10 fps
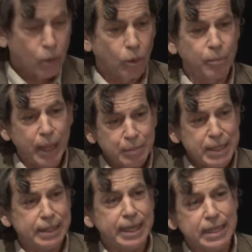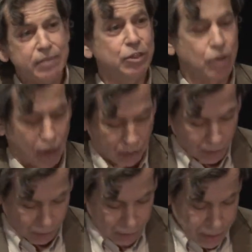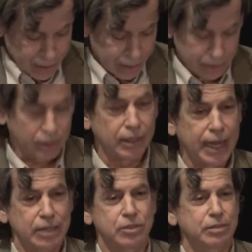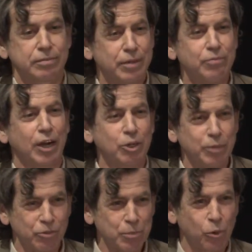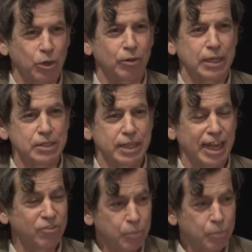Or maybe they even are the last environment reporter on staff.